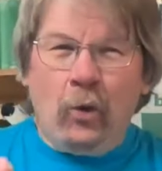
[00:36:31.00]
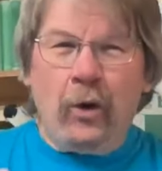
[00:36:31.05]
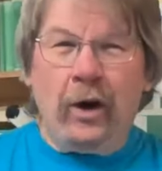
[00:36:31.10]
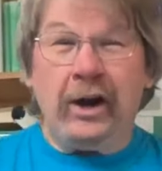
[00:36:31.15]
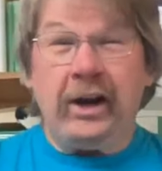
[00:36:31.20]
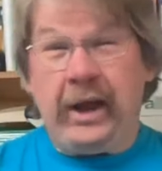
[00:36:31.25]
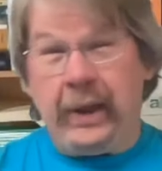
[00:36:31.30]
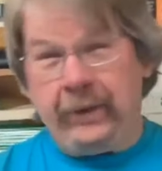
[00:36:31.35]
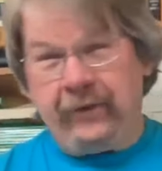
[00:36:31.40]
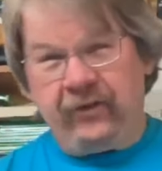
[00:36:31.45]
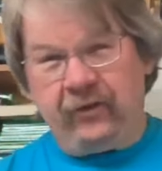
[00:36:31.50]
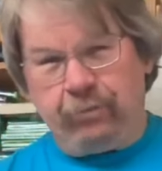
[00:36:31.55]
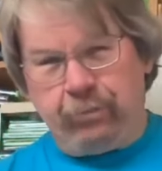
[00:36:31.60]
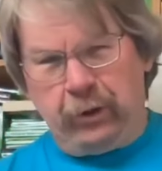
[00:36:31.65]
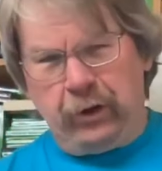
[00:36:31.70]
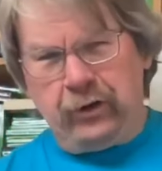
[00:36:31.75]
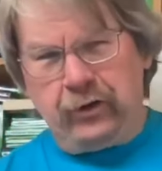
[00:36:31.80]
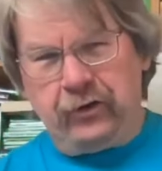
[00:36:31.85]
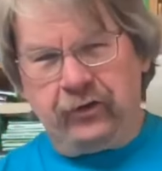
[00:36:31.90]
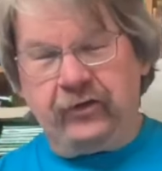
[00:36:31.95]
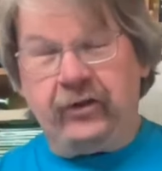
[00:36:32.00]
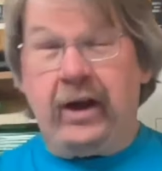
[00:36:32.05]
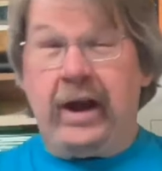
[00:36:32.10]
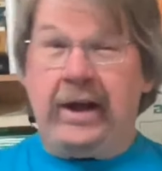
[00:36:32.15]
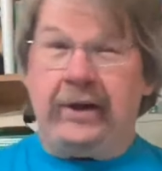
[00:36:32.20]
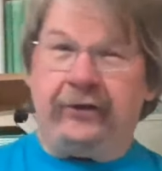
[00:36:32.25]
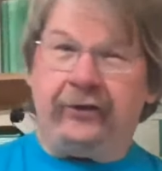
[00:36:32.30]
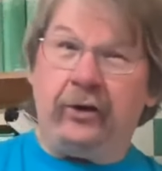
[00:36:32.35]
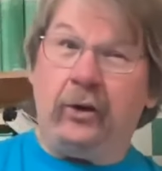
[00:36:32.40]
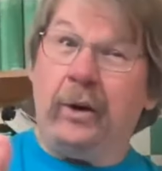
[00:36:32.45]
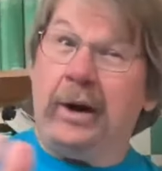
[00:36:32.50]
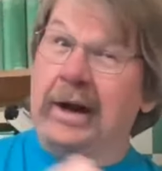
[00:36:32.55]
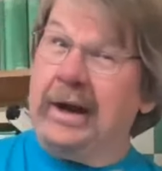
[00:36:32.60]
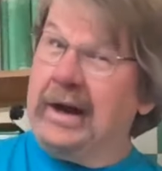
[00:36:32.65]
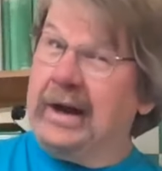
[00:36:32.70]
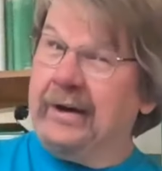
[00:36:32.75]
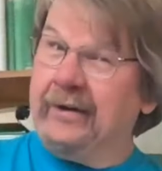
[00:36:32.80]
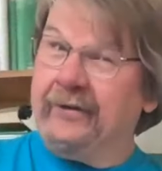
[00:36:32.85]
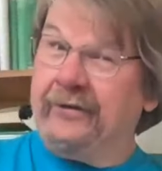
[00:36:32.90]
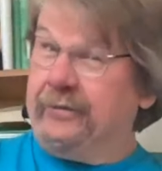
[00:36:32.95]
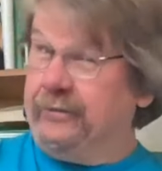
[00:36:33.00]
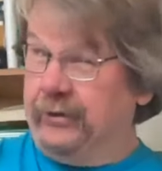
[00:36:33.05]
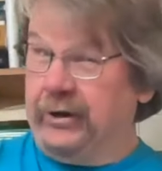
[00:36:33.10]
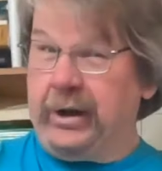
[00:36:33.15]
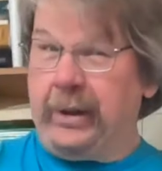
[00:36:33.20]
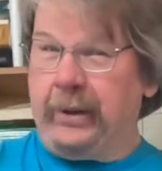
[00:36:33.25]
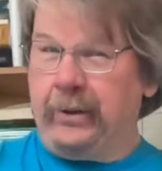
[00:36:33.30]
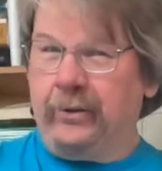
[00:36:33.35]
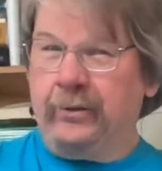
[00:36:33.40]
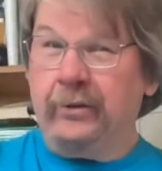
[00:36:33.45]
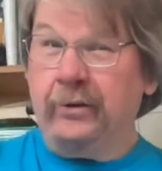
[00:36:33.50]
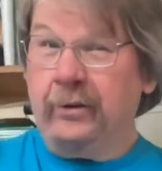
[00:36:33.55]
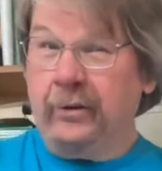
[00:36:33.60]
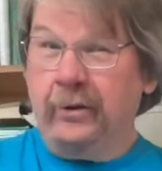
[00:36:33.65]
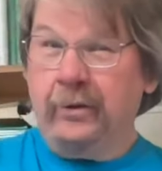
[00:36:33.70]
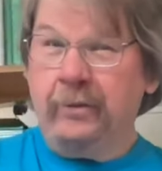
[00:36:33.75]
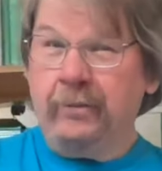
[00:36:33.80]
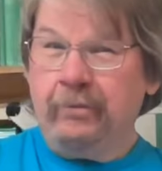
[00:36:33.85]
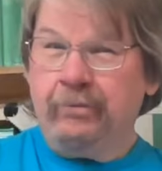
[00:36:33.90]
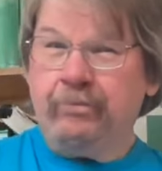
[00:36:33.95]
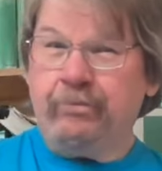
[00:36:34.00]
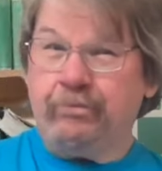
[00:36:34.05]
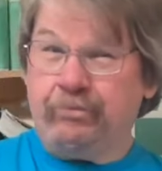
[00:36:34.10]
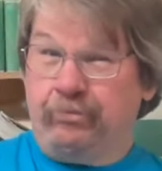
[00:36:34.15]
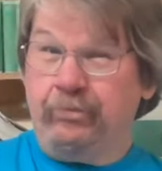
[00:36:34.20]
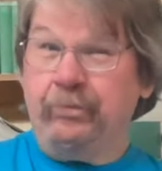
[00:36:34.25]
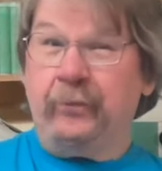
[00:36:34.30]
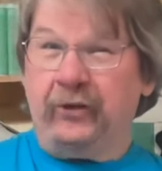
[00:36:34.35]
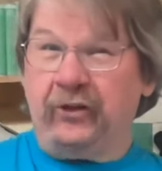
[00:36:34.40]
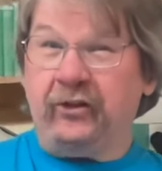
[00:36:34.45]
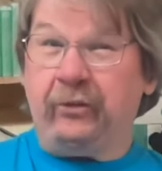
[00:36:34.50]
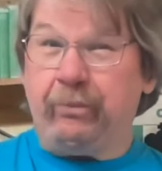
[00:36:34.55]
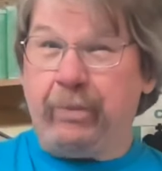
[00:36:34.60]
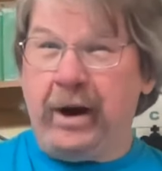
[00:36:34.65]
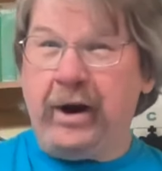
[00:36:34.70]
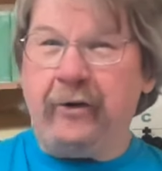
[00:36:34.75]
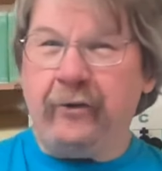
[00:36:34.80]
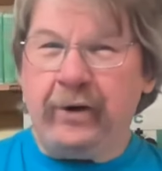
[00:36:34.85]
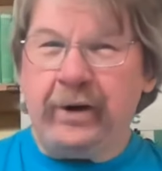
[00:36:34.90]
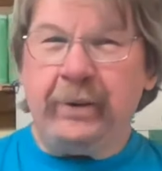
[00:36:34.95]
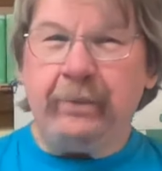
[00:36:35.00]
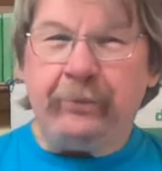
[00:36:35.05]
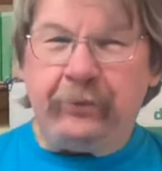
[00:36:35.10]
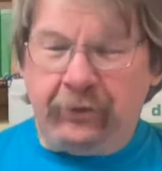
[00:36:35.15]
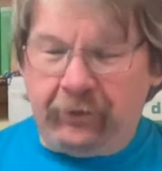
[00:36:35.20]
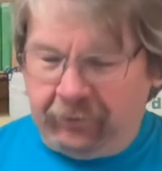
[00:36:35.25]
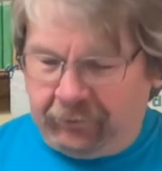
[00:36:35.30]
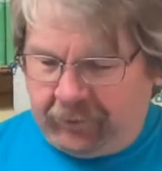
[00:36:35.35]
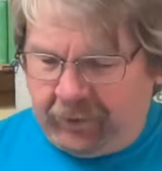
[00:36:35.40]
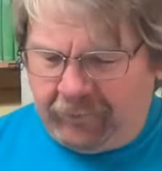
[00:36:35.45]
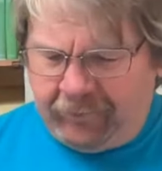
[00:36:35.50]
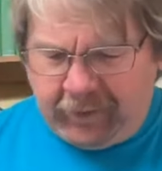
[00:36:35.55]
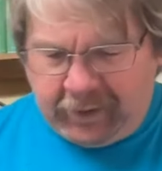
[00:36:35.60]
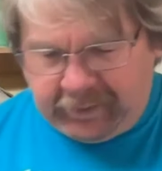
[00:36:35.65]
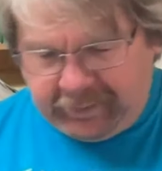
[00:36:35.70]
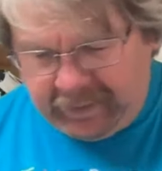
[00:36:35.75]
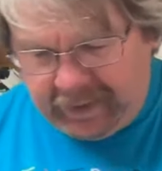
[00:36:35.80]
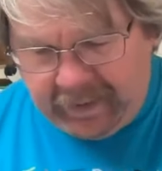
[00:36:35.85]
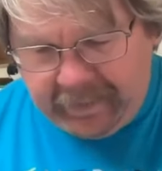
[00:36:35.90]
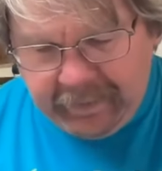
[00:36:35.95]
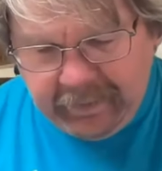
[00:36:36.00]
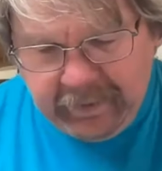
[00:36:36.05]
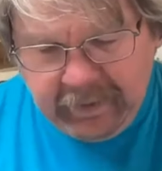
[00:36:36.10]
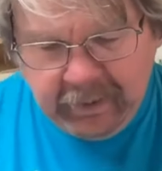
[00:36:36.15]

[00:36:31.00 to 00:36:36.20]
where I get a splurge, and so I have you know spare ribs and stuff like that.